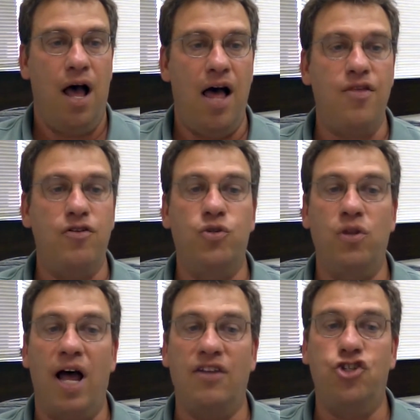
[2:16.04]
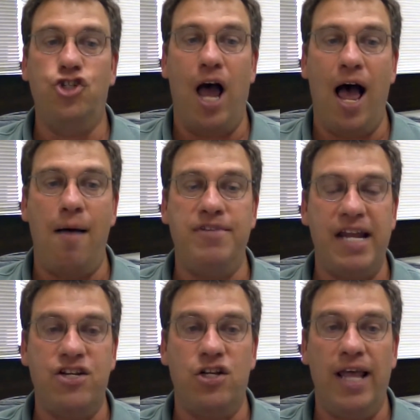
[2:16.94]
Others who lost jobs
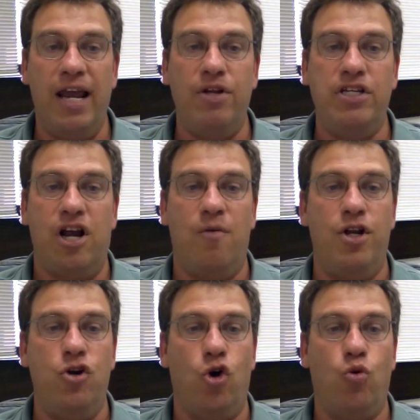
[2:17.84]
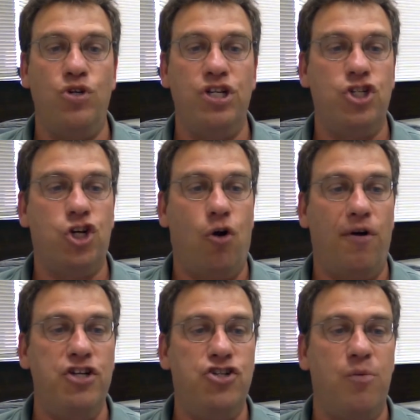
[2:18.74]
had to delay retirement or grew
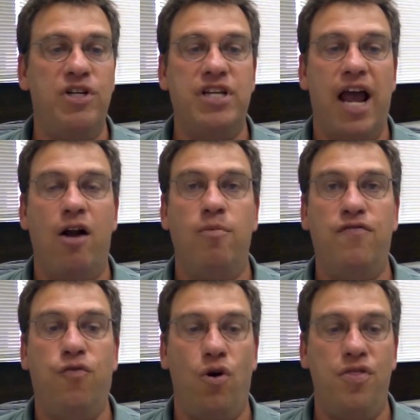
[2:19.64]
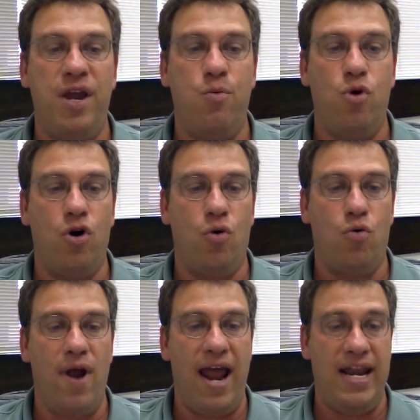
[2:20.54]
discouraged and retire before they were
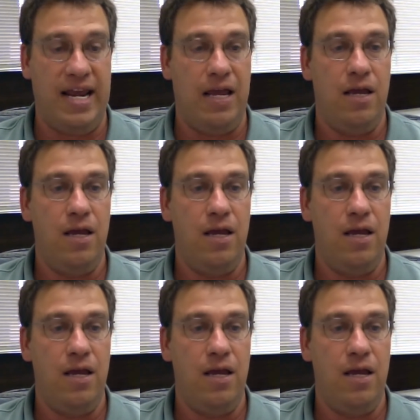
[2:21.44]
ready.